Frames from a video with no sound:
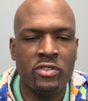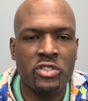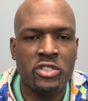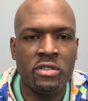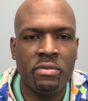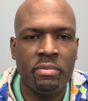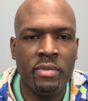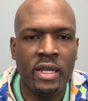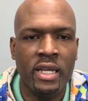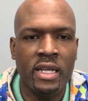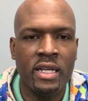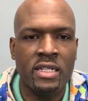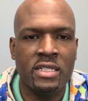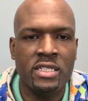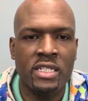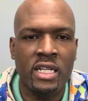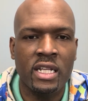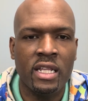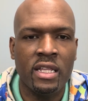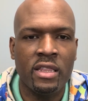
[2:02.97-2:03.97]
to me
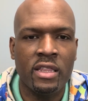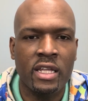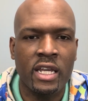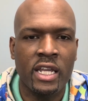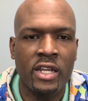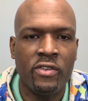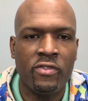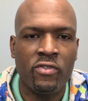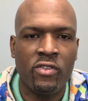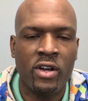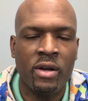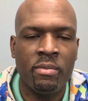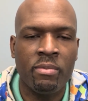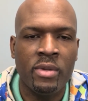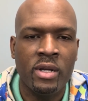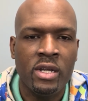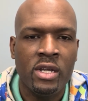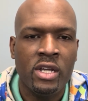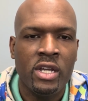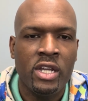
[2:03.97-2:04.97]
is anything from
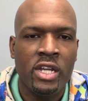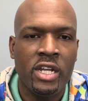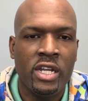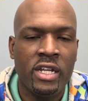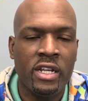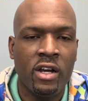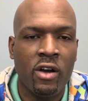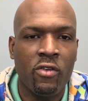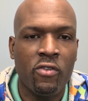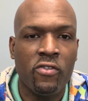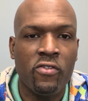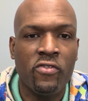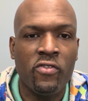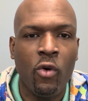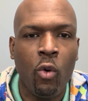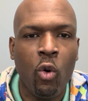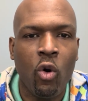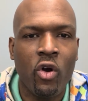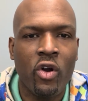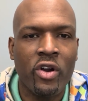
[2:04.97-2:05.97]

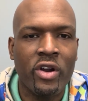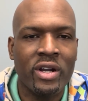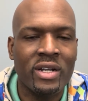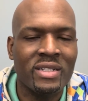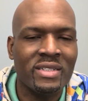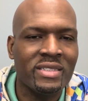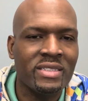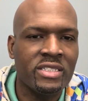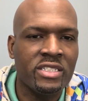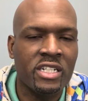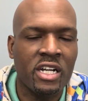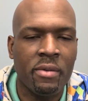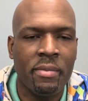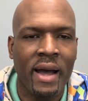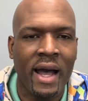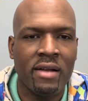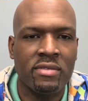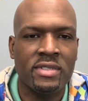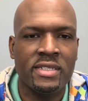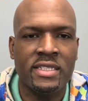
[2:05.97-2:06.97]
4 to
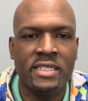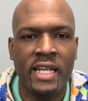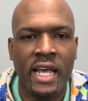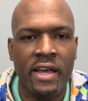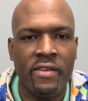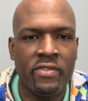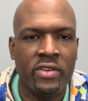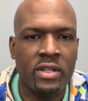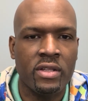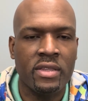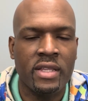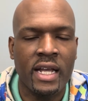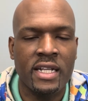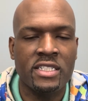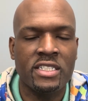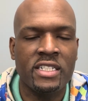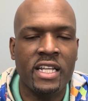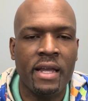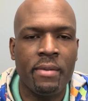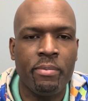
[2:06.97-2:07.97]
about 7.
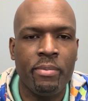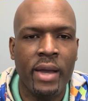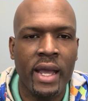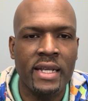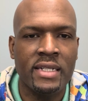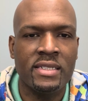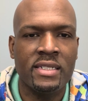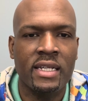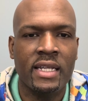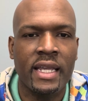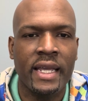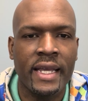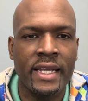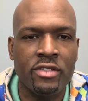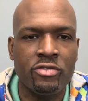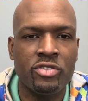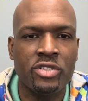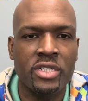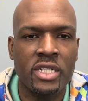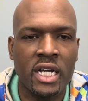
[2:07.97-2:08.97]
That's that basic
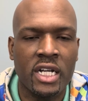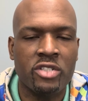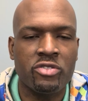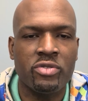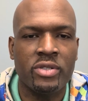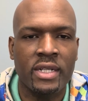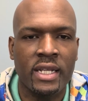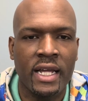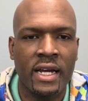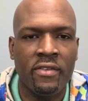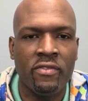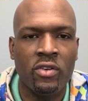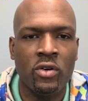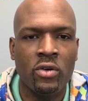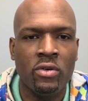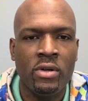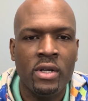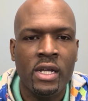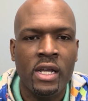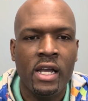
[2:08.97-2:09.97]
introductory
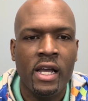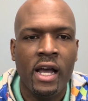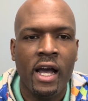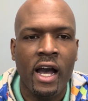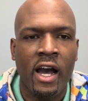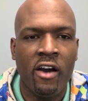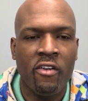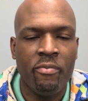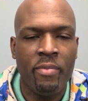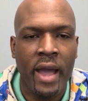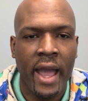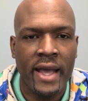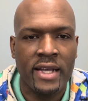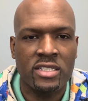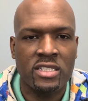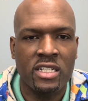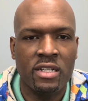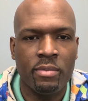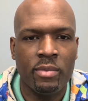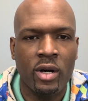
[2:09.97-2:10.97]
level of
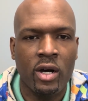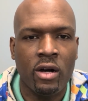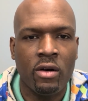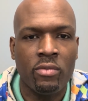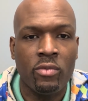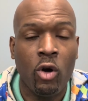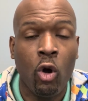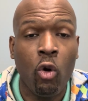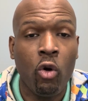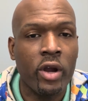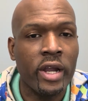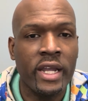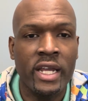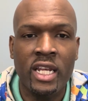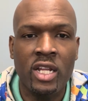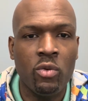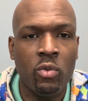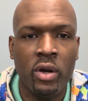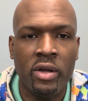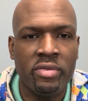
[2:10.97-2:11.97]
basketball, or
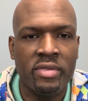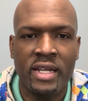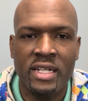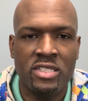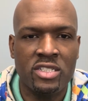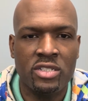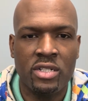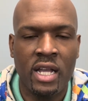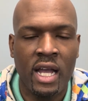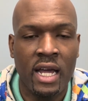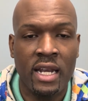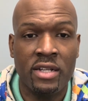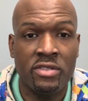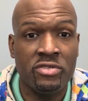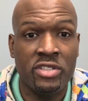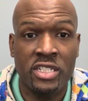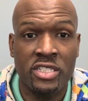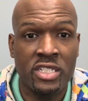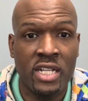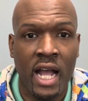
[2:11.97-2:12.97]
anyone that's kind of
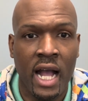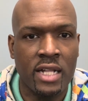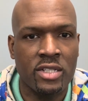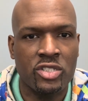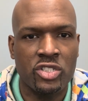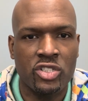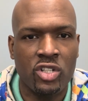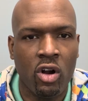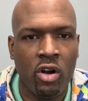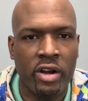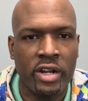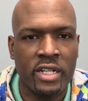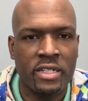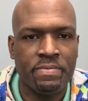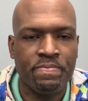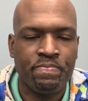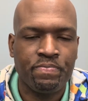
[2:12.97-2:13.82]
just gotten started.